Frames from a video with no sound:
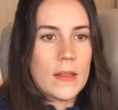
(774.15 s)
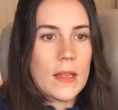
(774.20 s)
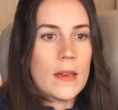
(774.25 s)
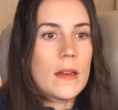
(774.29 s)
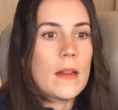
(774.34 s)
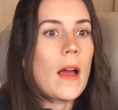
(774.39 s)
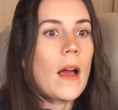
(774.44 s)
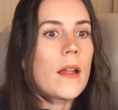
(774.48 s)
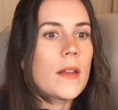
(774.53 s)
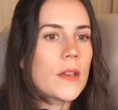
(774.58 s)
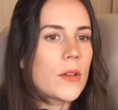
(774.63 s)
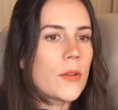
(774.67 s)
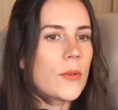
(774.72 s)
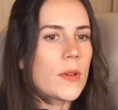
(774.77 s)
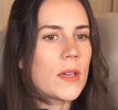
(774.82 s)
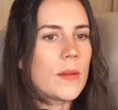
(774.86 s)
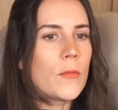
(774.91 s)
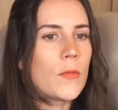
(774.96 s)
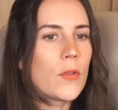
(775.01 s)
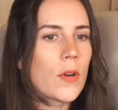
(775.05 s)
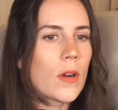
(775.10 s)
cannot do
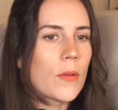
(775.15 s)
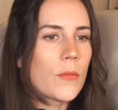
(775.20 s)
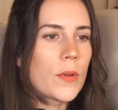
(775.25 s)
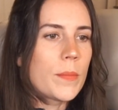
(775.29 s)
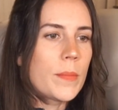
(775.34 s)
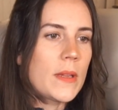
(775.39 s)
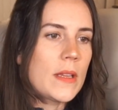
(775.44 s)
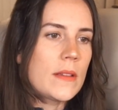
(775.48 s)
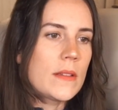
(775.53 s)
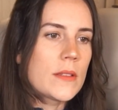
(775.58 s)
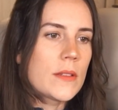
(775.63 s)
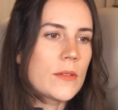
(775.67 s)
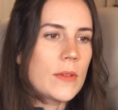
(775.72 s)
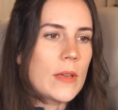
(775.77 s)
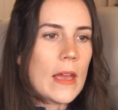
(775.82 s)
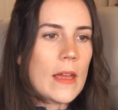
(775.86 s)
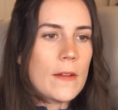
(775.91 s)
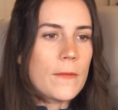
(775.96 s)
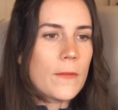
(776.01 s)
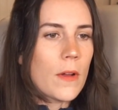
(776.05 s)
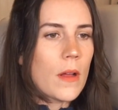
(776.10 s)
anymore would be to
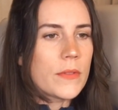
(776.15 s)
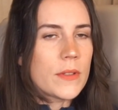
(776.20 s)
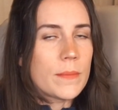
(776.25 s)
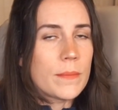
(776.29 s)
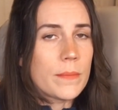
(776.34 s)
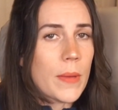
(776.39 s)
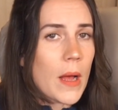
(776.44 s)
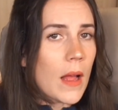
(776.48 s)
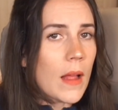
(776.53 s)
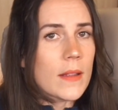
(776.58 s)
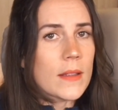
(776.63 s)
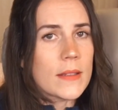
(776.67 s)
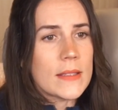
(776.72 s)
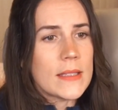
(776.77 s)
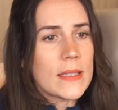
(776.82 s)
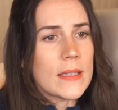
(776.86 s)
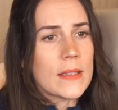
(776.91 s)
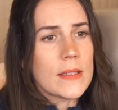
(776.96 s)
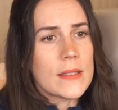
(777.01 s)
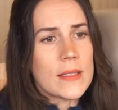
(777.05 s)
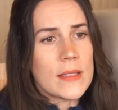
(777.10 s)
get involved in
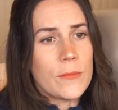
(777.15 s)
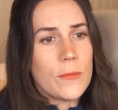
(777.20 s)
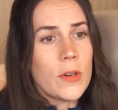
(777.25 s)
politics.